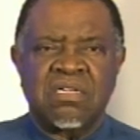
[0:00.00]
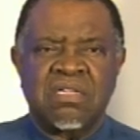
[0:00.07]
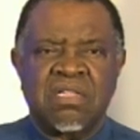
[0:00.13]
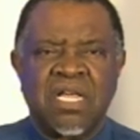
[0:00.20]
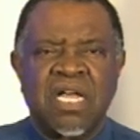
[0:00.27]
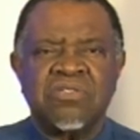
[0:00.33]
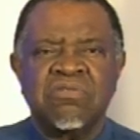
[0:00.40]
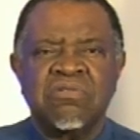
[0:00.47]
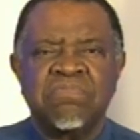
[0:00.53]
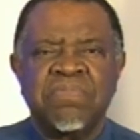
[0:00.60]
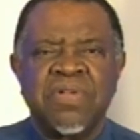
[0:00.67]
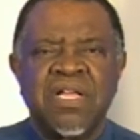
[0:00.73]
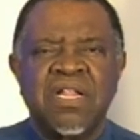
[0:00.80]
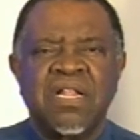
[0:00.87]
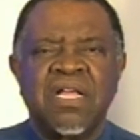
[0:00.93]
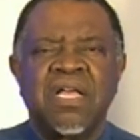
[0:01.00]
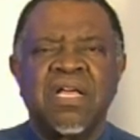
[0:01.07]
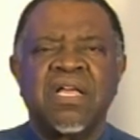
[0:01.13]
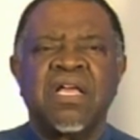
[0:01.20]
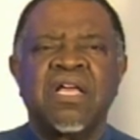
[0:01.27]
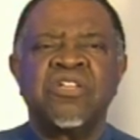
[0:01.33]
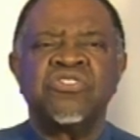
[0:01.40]
That should be the
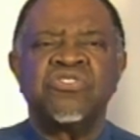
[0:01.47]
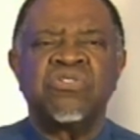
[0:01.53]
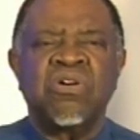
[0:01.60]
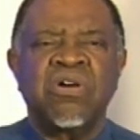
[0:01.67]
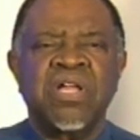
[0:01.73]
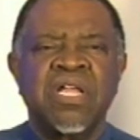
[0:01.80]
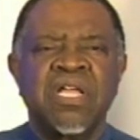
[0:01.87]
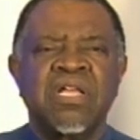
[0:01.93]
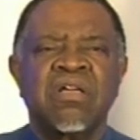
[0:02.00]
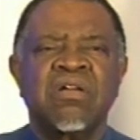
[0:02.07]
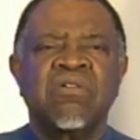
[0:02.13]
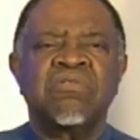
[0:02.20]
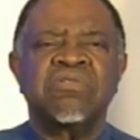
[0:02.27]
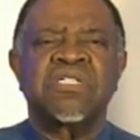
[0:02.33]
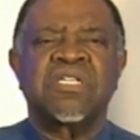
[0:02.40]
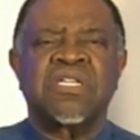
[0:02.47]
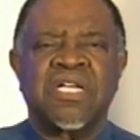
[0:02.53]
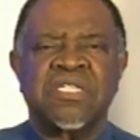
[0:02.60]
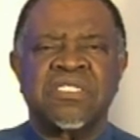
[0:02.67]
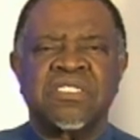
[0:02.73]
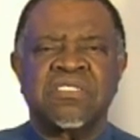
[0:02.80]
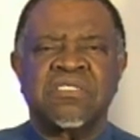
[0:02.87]
enduring
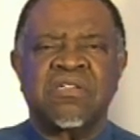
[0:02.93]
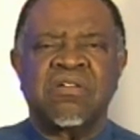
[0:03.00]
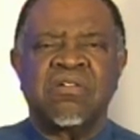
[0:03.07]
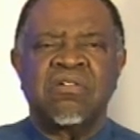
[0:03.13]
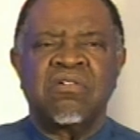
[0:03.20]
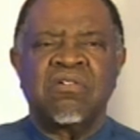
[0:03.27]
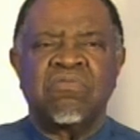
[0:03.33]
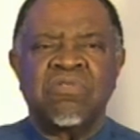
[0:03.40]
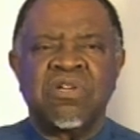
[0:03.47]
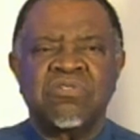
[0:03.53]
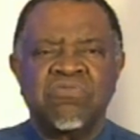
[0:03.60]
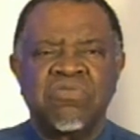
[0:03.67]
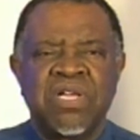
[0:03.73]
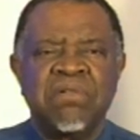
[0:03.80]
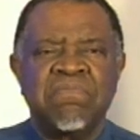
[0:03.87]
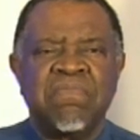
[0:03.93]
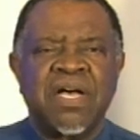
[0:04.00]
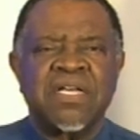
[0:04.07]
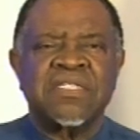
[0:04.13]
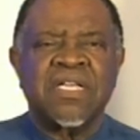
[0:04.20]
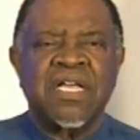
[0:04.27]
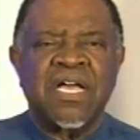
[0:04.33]
consideration which we
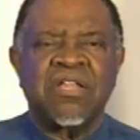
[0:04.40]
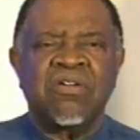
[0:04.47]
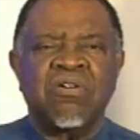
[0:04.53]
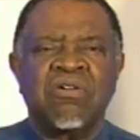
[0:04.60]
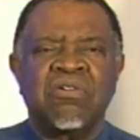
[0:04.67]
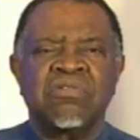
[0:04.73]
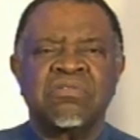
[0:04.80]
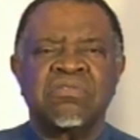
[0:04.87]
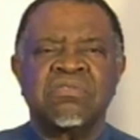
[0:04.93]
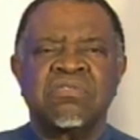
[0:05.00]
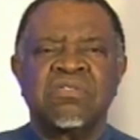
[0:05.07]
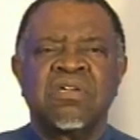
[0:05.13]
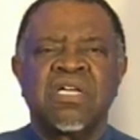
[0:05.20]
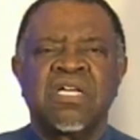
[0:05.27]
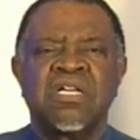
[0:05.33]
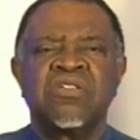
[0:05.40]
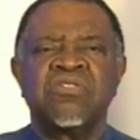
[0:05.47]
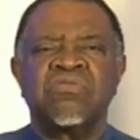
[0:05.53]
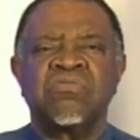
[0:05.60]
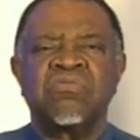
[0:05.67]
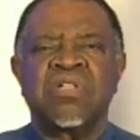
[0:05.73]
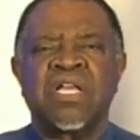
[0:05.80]
must carry on
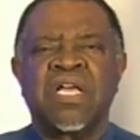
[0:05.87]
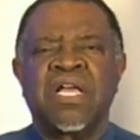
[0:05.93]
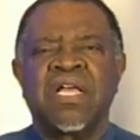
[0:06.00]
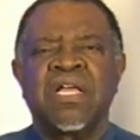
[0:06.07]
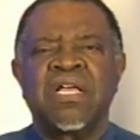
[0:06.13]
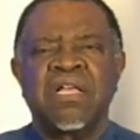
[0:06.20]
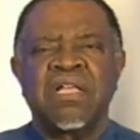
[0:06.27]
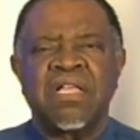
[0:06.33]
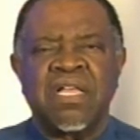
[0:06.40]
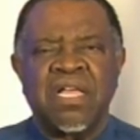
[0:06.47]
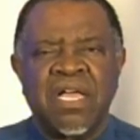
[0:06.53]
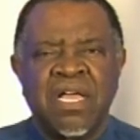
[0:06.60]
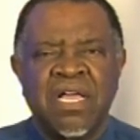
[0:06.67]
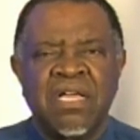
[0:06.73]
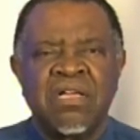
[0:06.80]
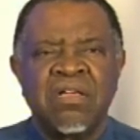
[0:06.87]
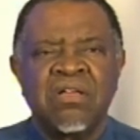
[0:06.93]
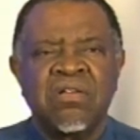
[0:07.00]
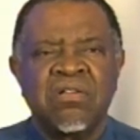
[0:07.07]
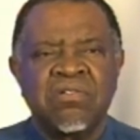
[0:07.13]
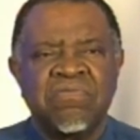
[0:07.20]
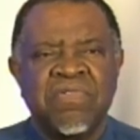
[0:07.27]
into the year
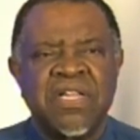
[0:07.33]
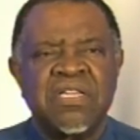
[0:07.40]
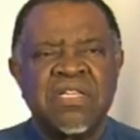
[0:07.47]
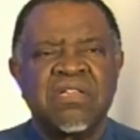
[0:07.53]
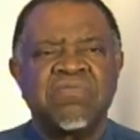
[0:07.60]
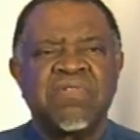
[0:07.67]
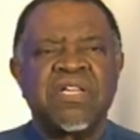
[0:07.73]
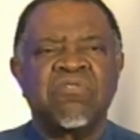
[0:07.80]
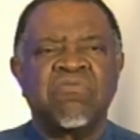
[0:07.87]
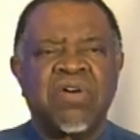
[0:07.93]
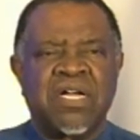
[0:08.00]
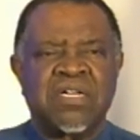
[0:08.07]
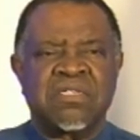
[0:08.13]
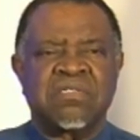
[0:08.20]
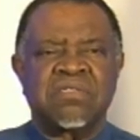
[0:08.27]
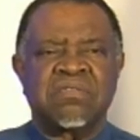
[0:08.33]
2021.